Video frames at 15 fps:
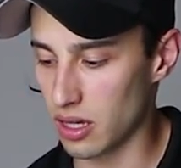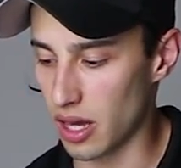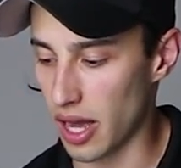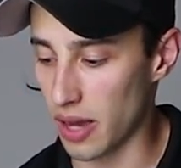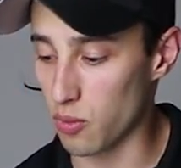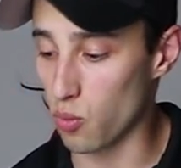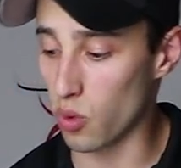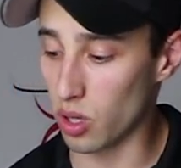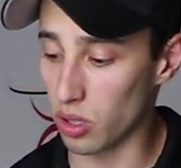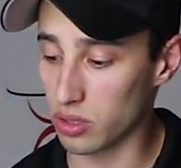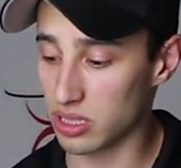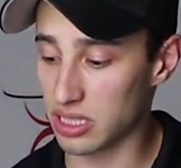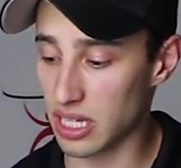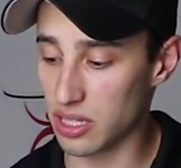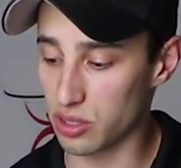I will
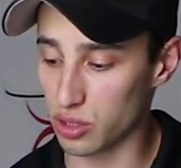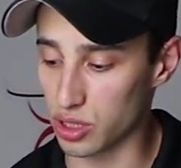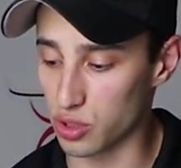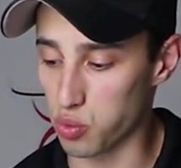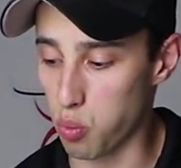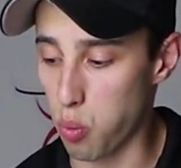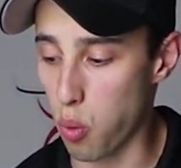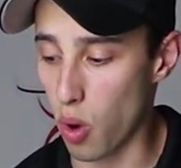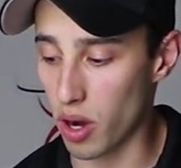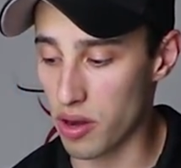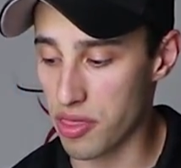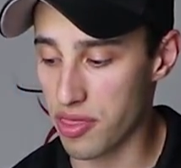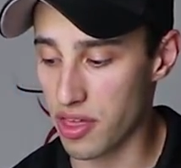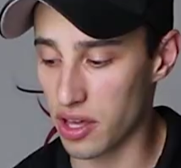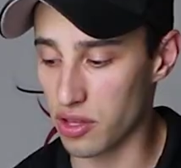say there is one
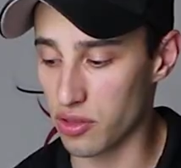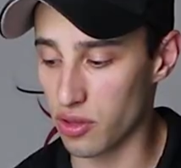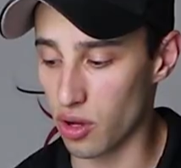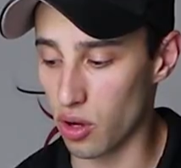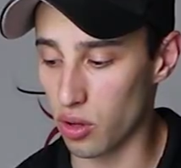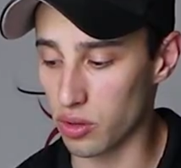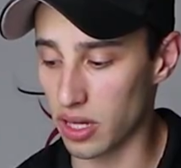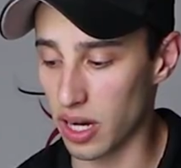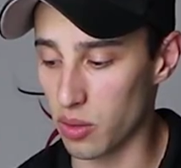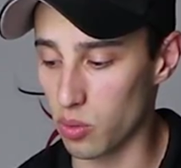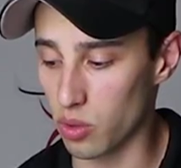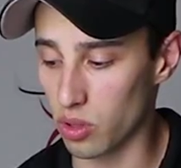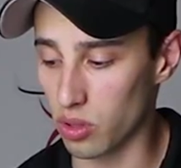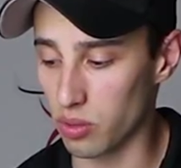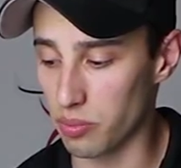thing though that I
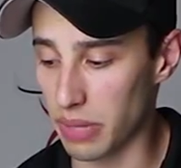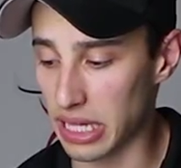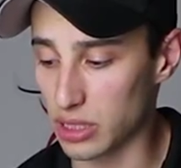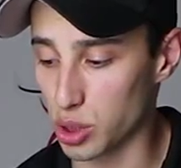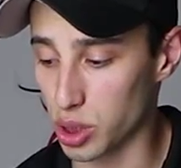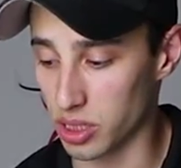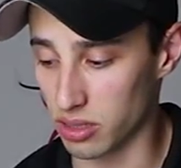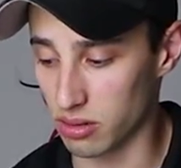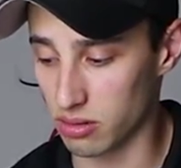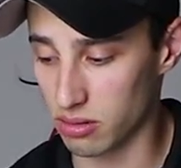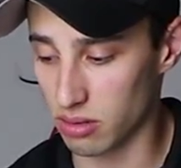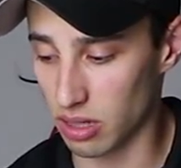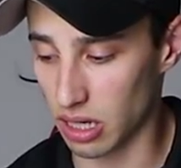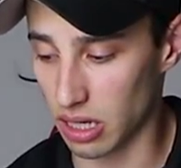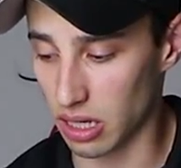will mention.
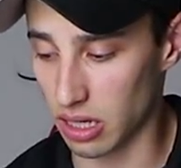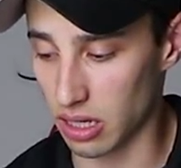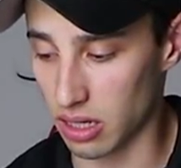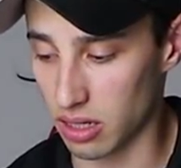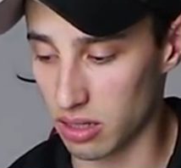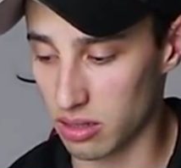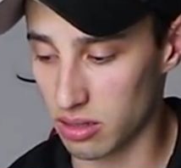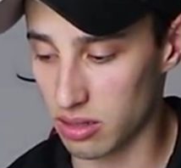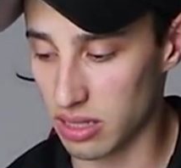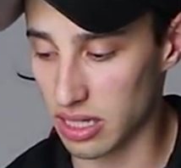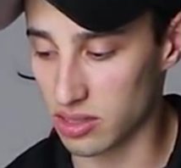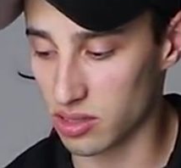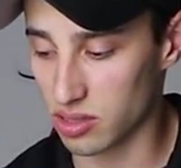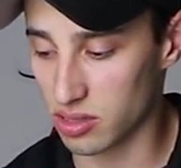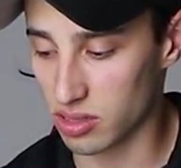
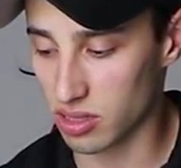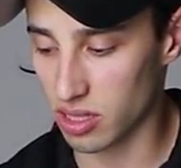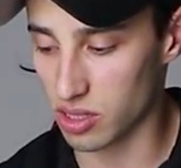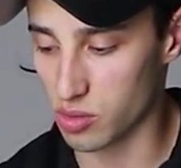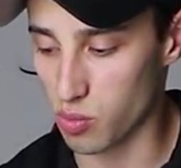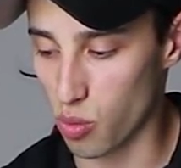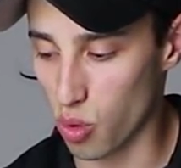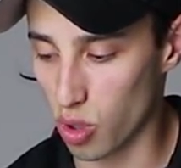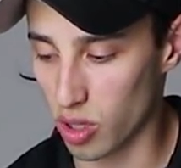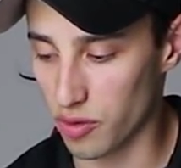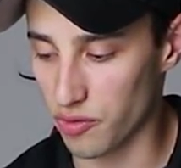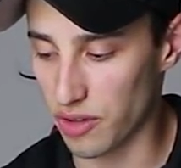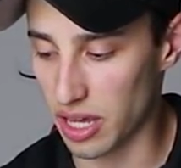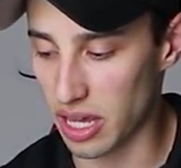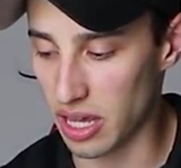It's more
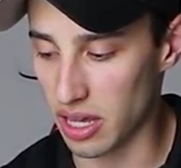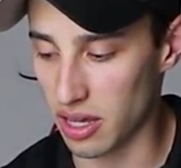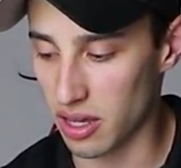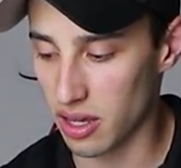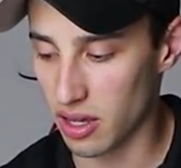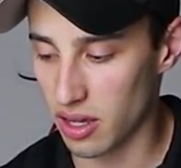of a